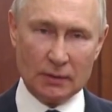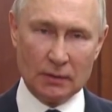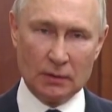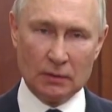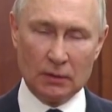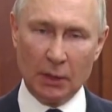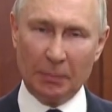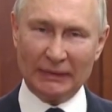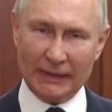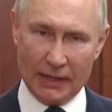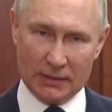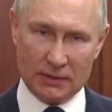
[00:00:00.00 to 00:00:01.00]
Putin
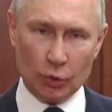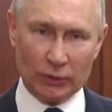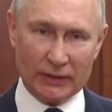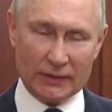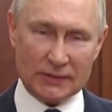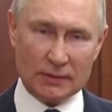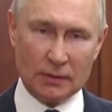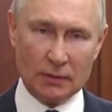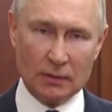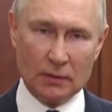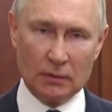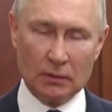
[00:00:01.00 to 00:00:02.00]
to discuss the
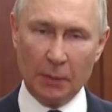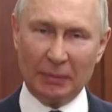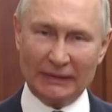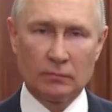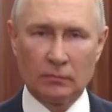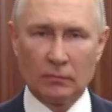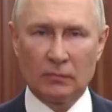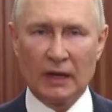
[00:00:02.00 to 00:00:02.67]
next step.